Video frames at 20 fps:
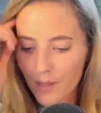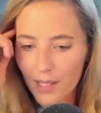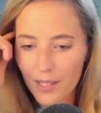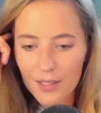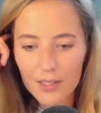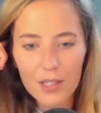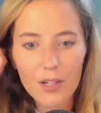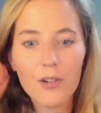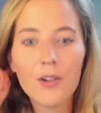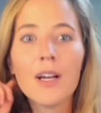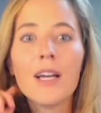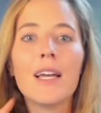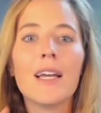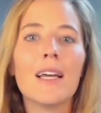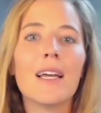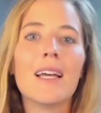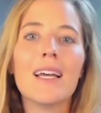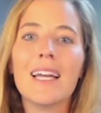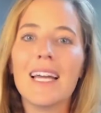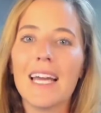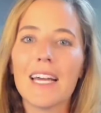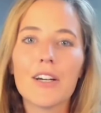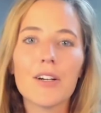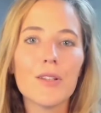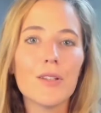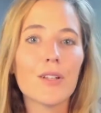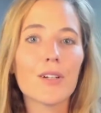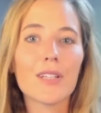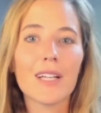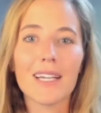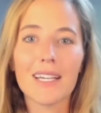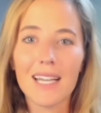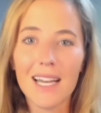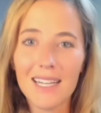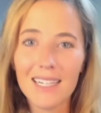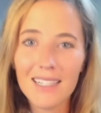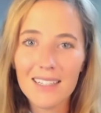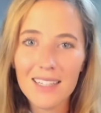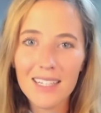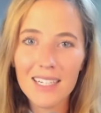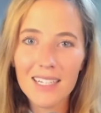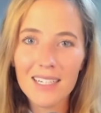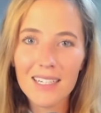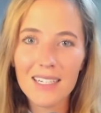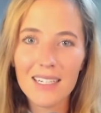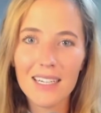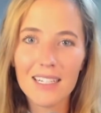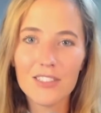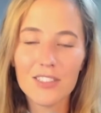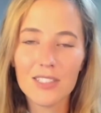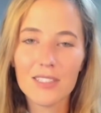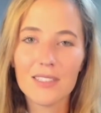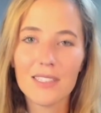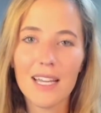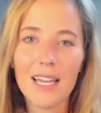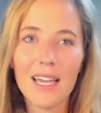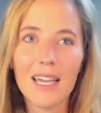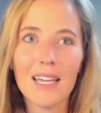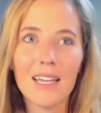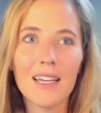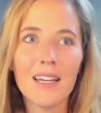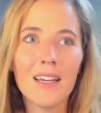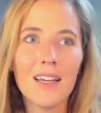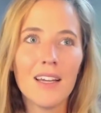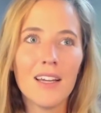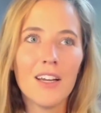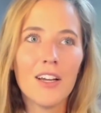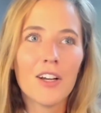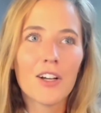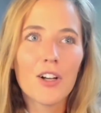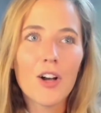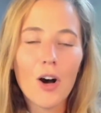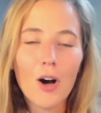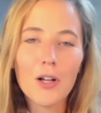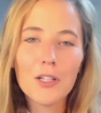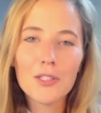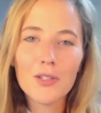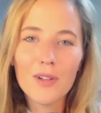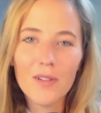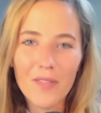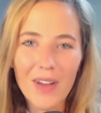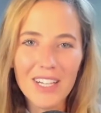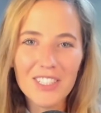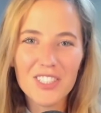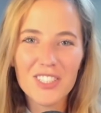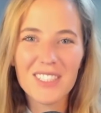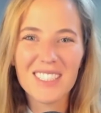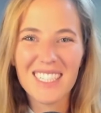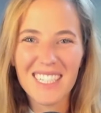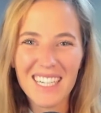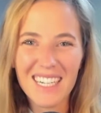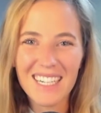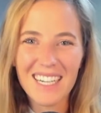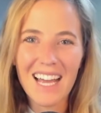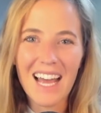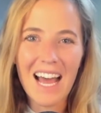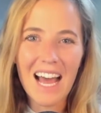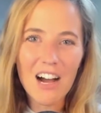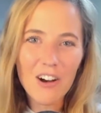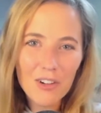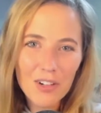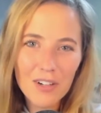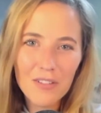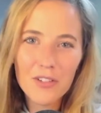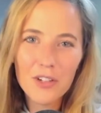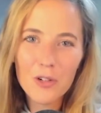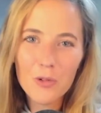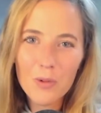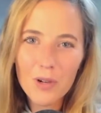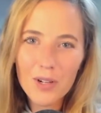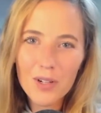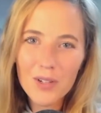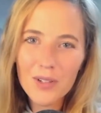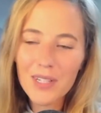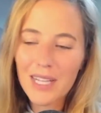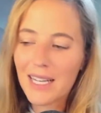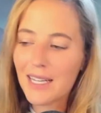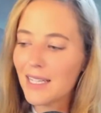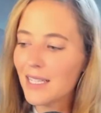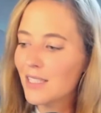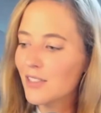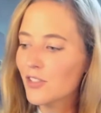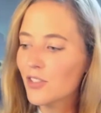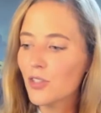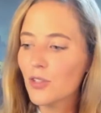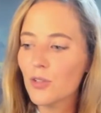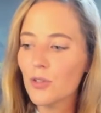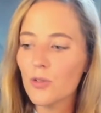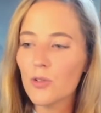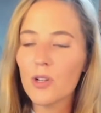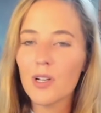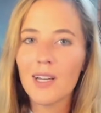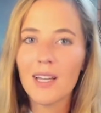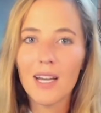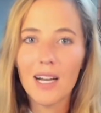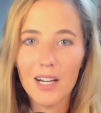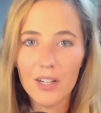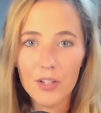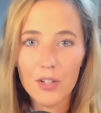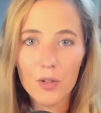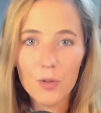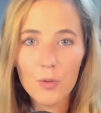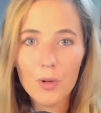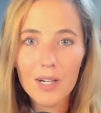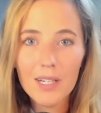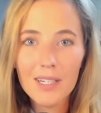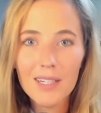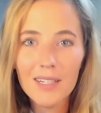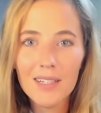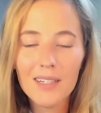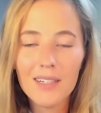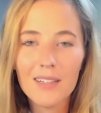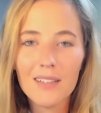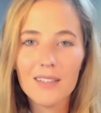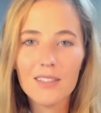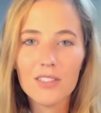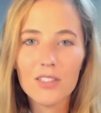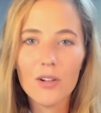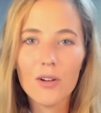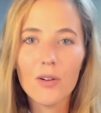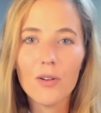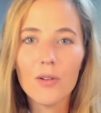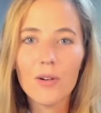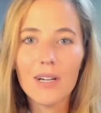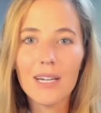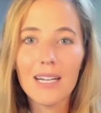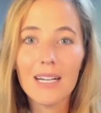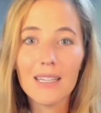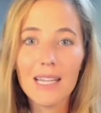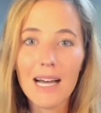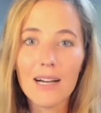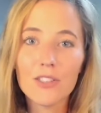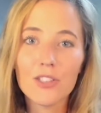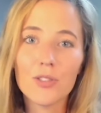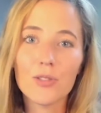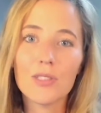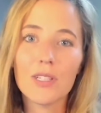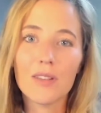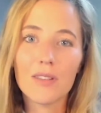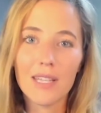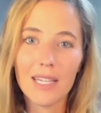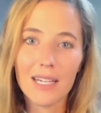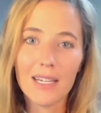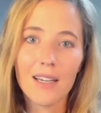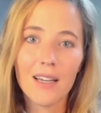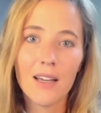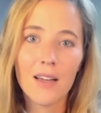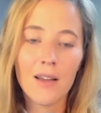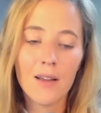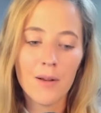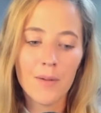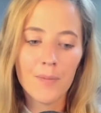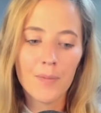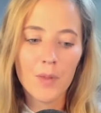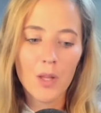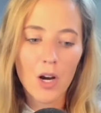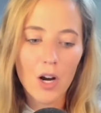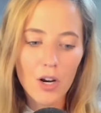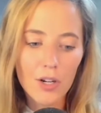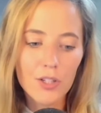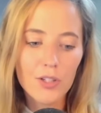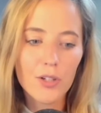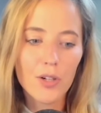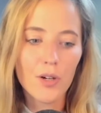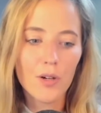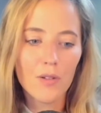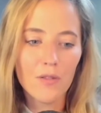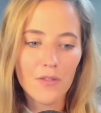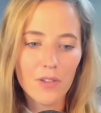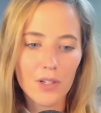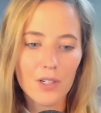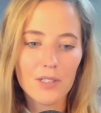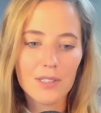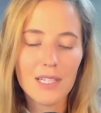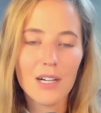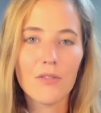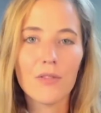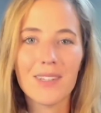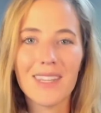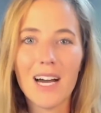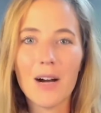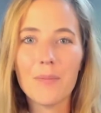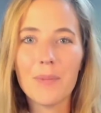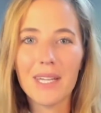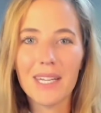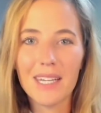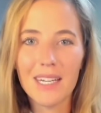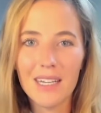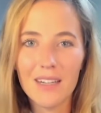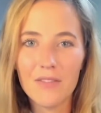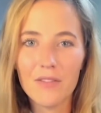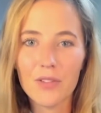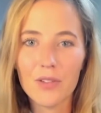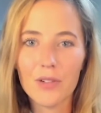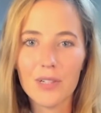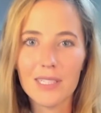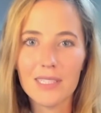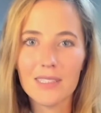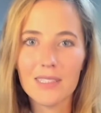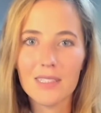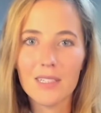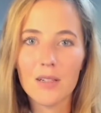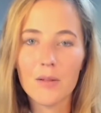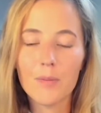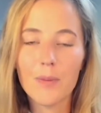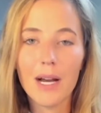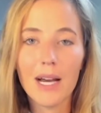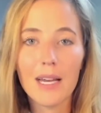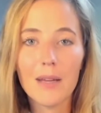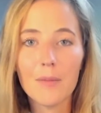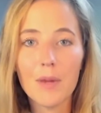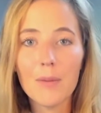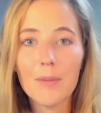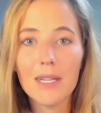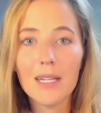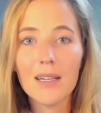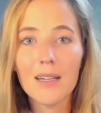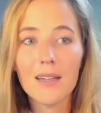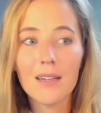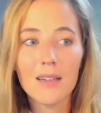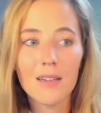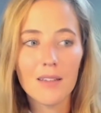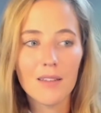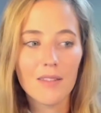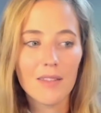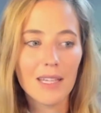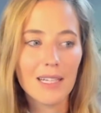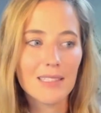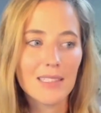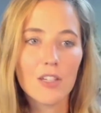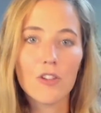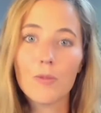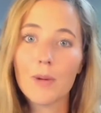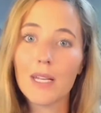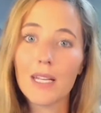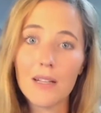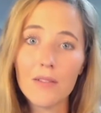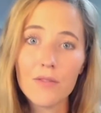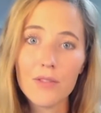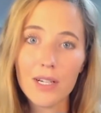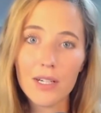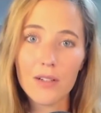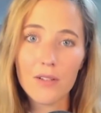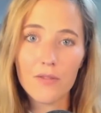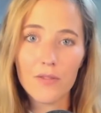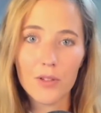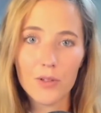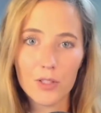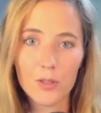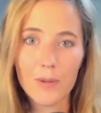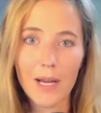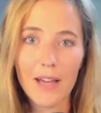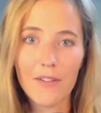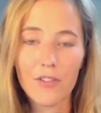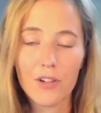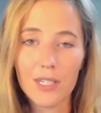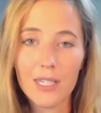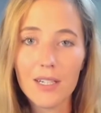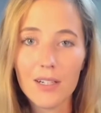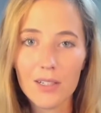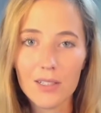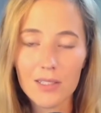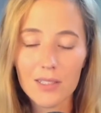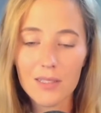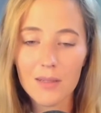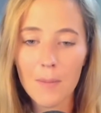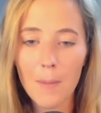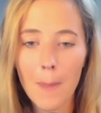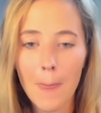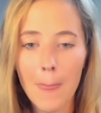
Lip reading: So it could look like anything. It's just a call to adventure to get out of your world and into a new one. So it allows you to think on your own for yourself without being influenced by maybe things that you've been influenced by for years.